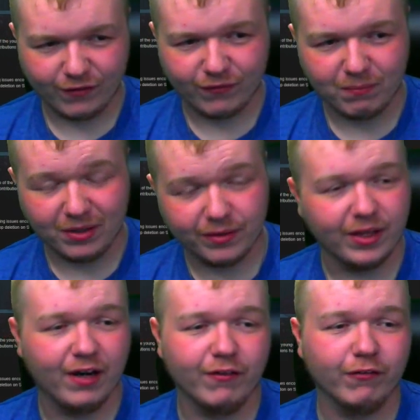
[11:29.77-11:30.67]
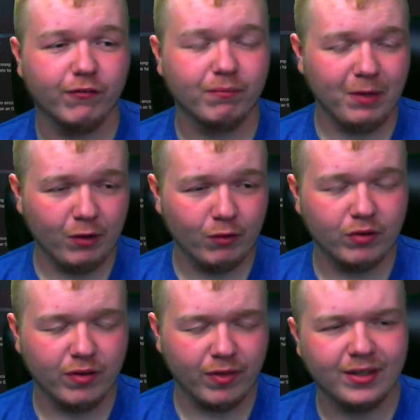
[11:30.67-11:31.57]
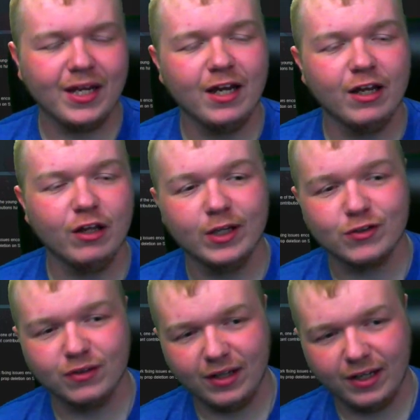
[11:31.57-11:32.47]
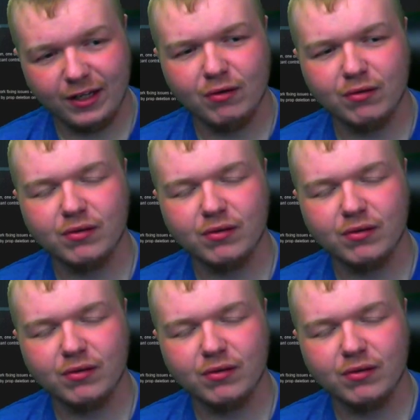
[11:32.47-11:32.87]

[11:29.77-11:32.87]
but instead of minerals and things like that, you get your Legos,